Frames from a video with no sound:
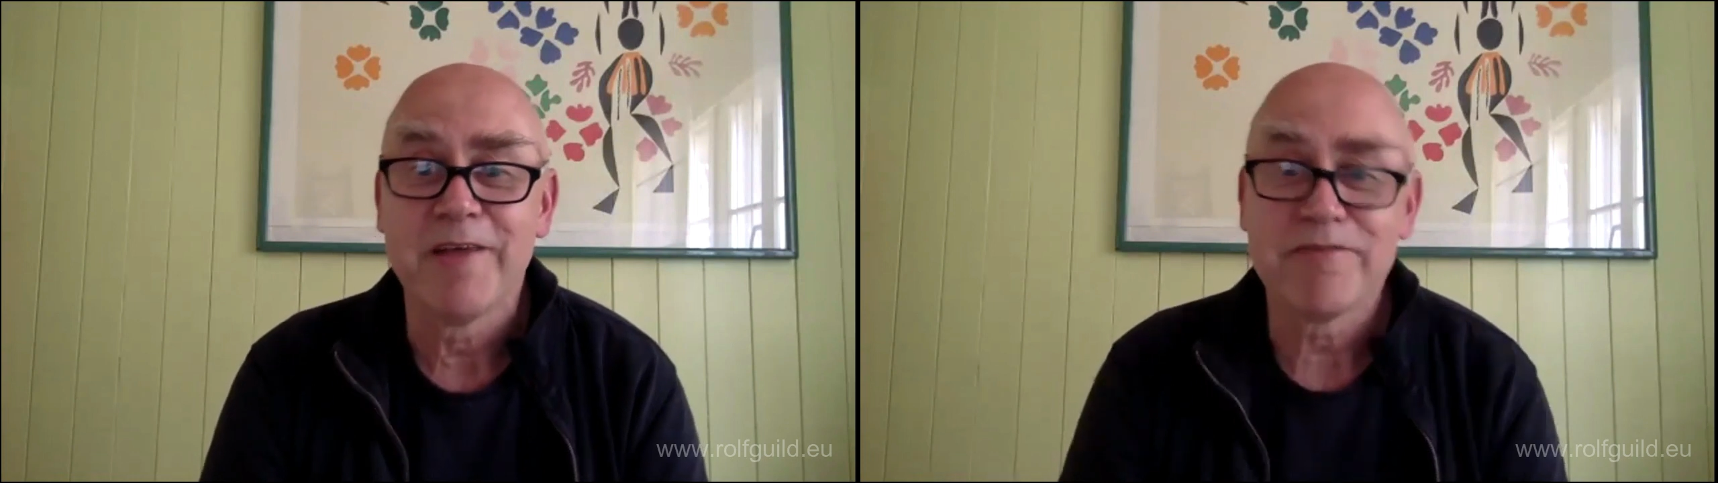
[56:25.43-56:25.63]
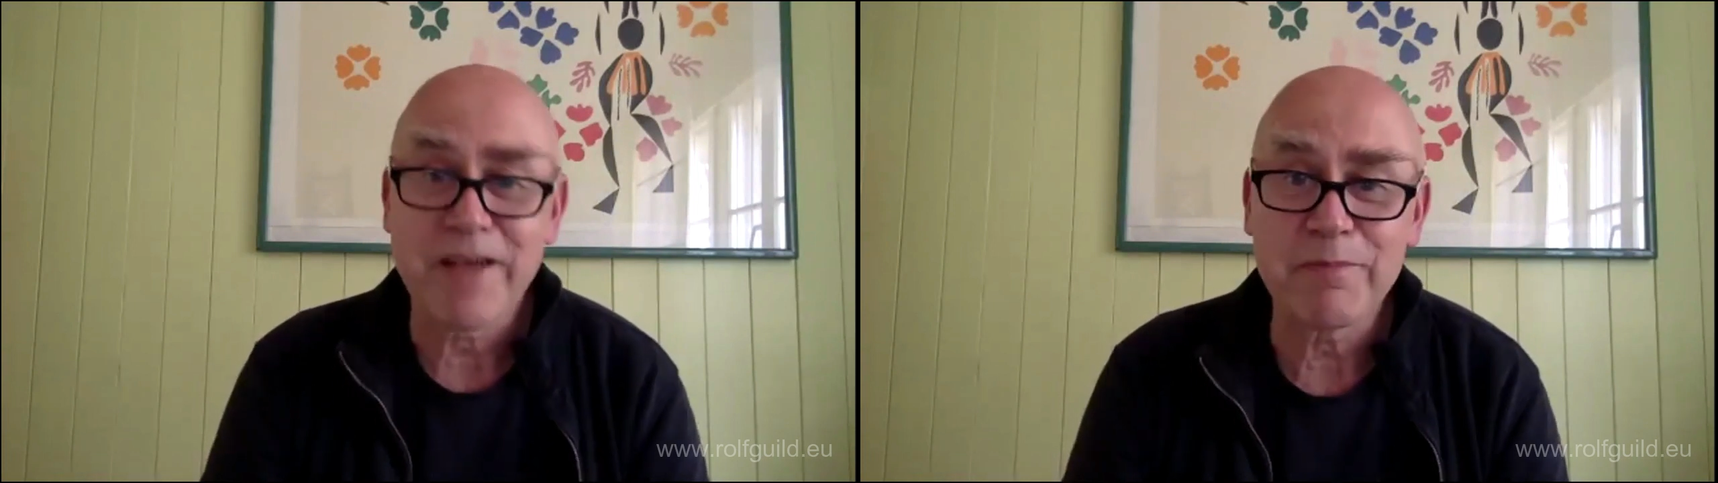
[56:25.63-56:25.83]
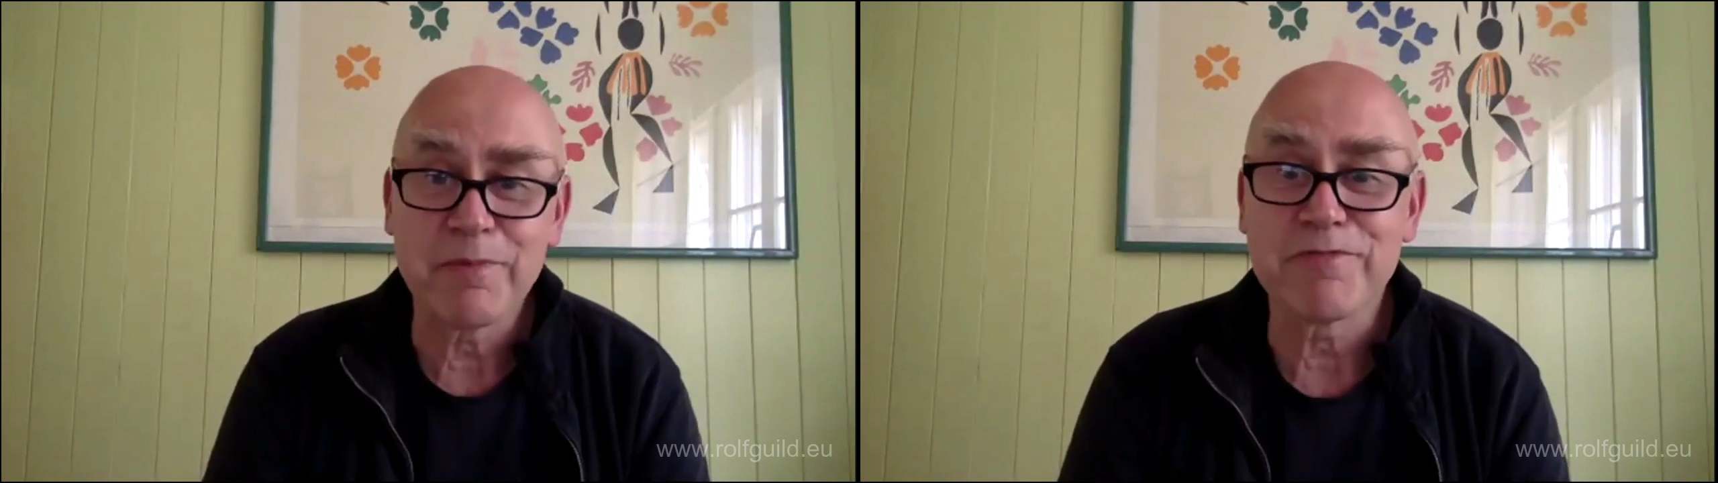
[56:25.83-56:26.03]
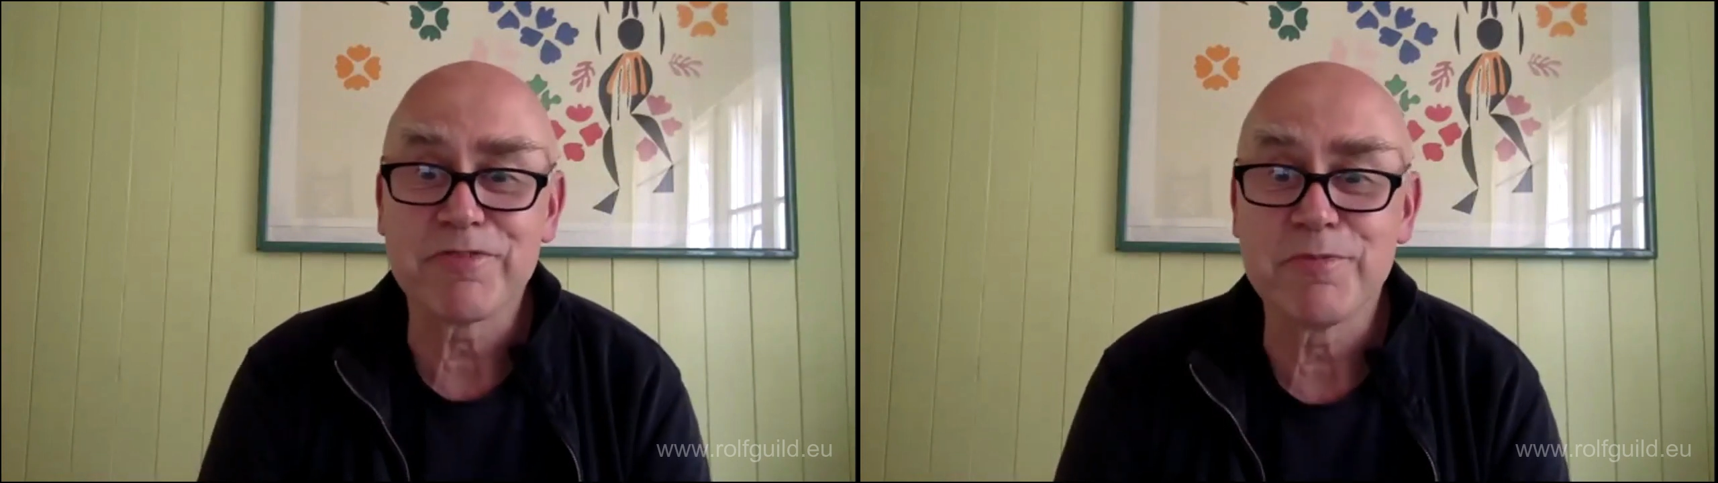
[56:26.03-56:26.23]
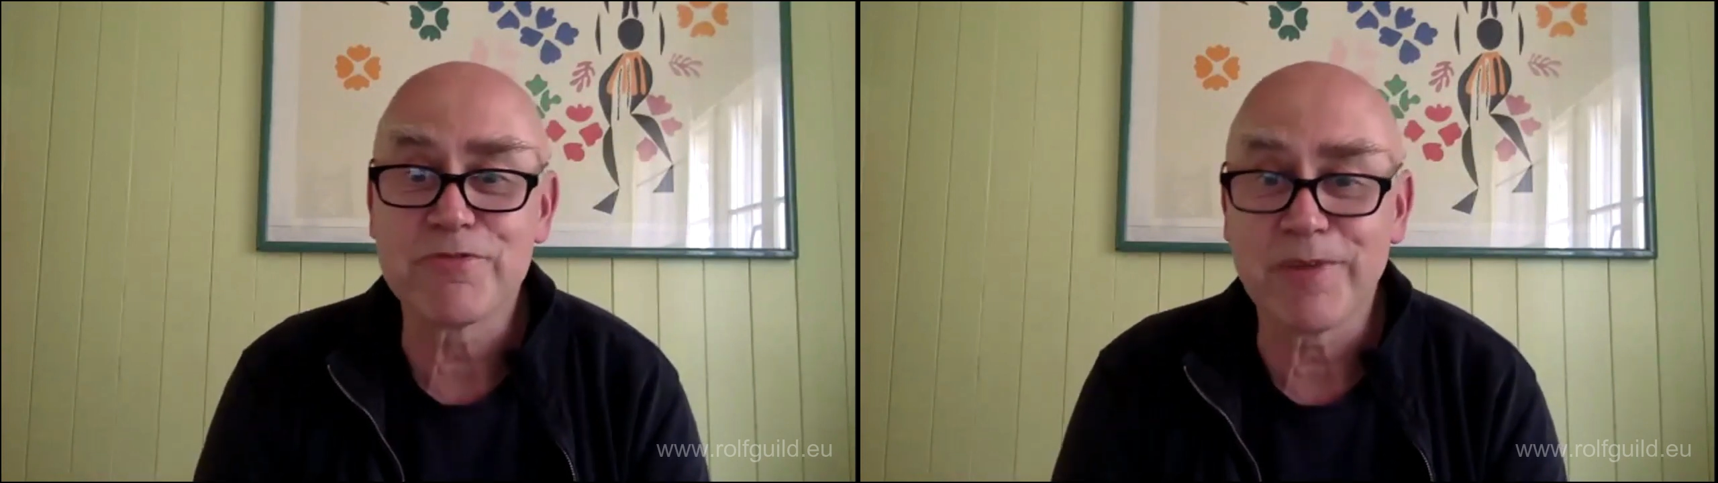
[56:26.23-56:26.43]
family,
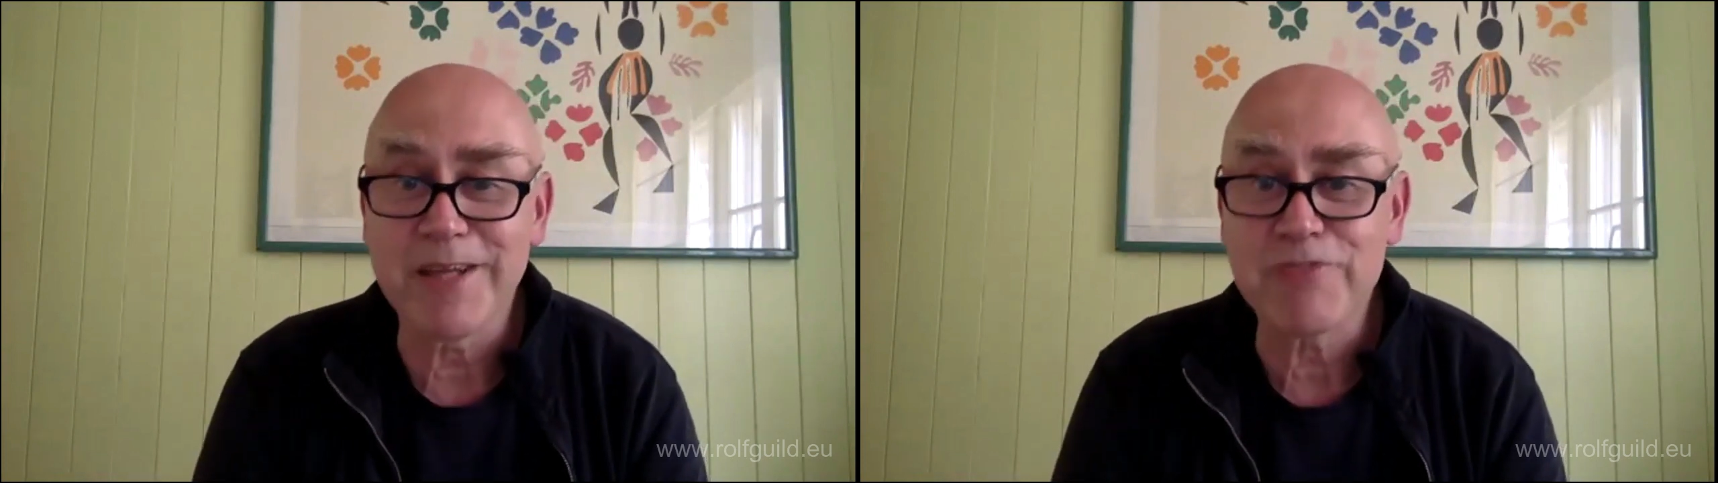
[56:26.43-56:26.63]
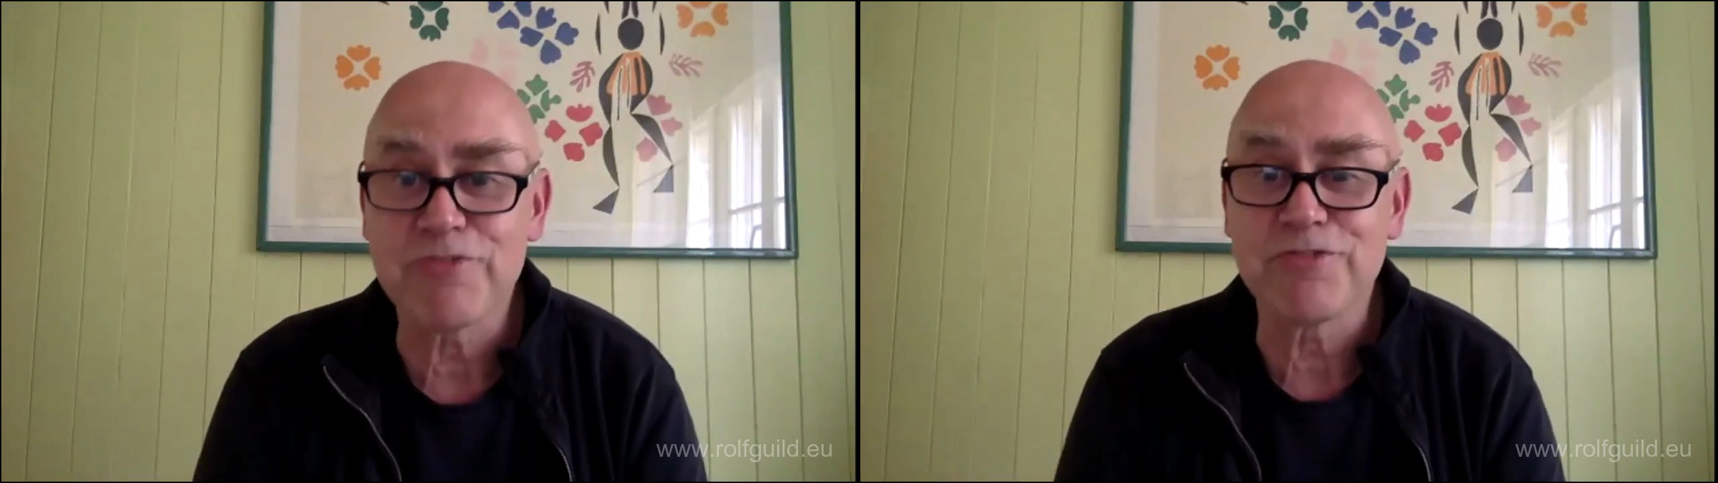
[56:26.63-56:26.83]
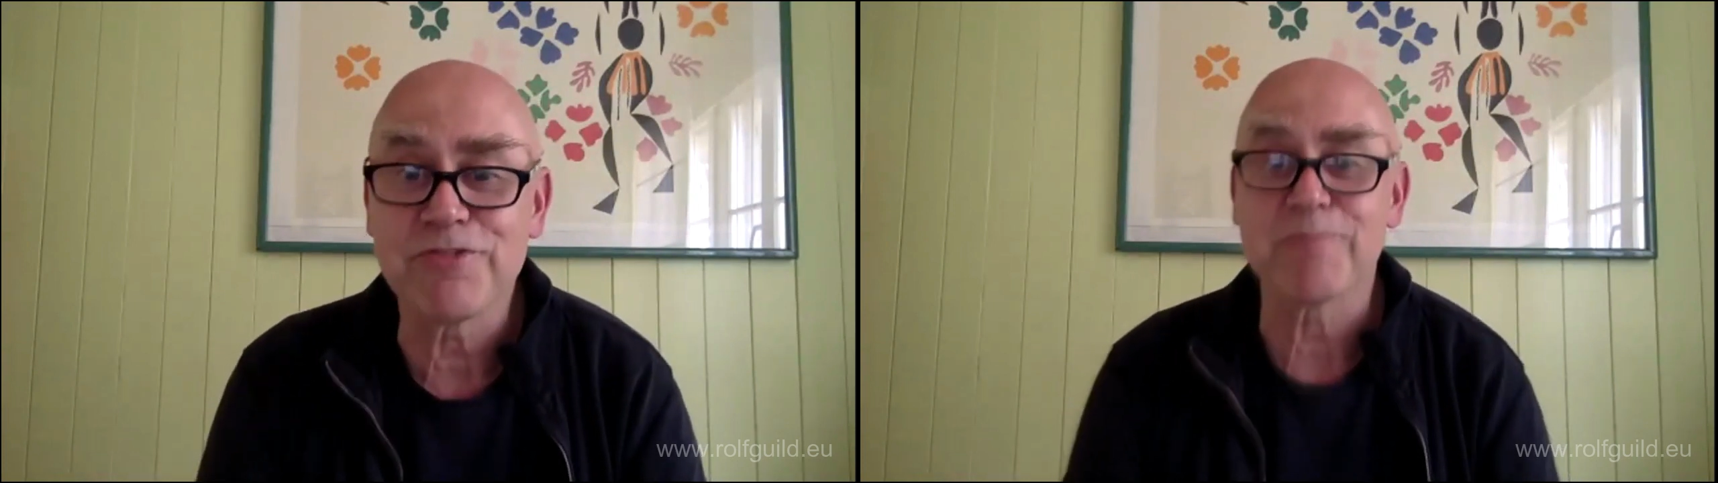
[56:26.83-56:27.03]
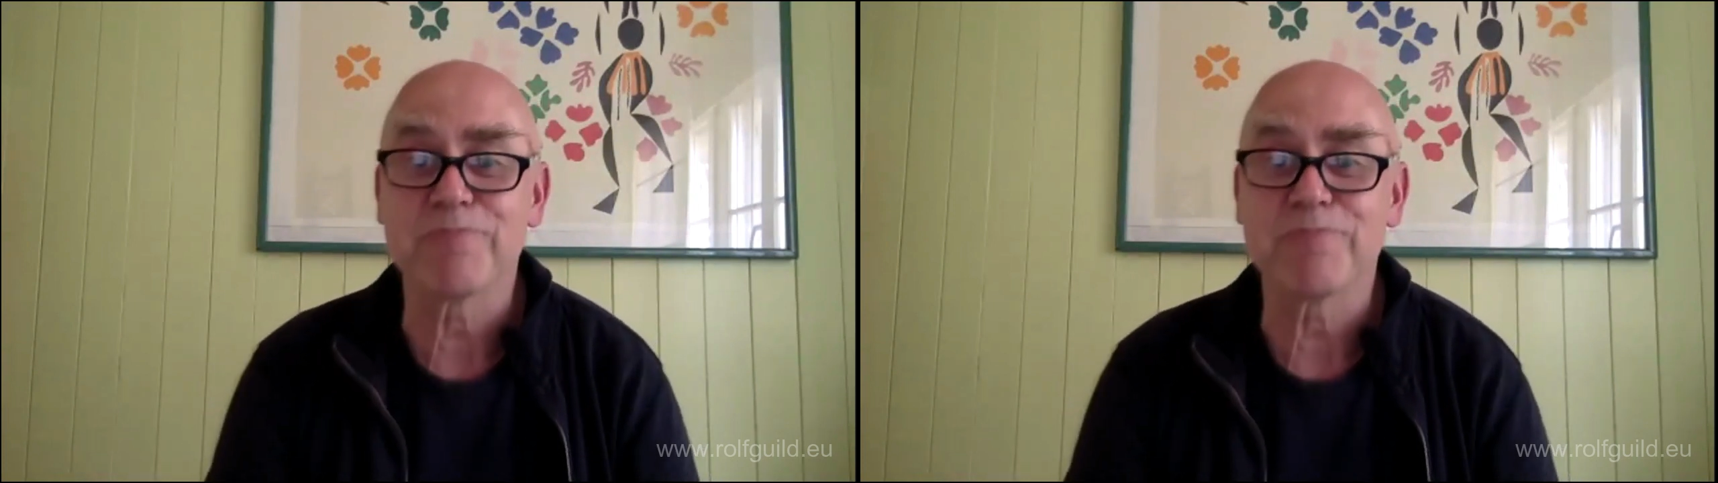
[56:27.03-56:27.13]
from his relationship,